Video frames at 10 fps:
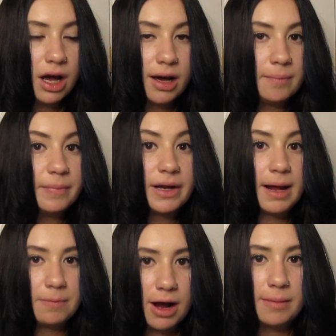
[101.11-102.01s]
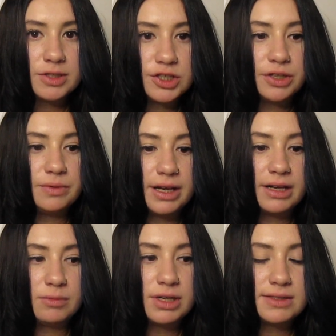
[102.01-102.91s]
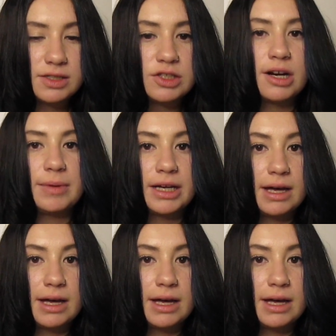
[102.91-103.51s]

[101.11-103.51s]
Um, but I promise you, it was disturbing